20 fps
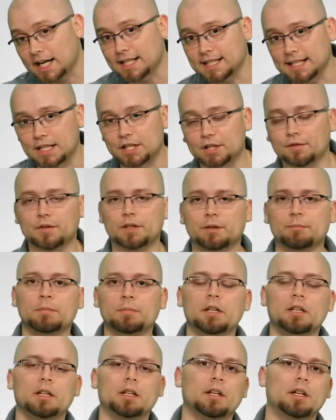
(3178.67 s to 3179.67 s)
each of them,
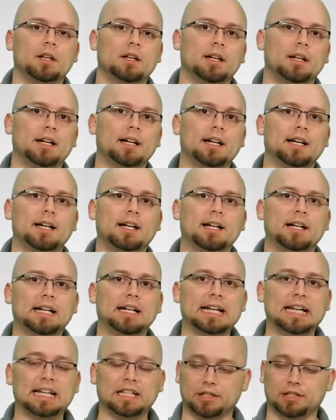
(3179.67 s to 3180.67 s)

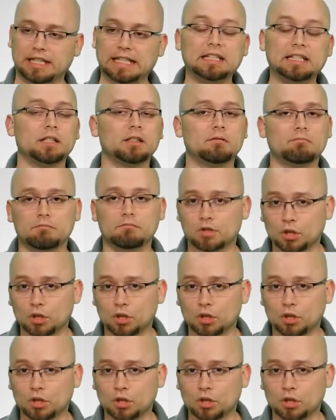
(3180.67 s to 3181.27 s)
and you need to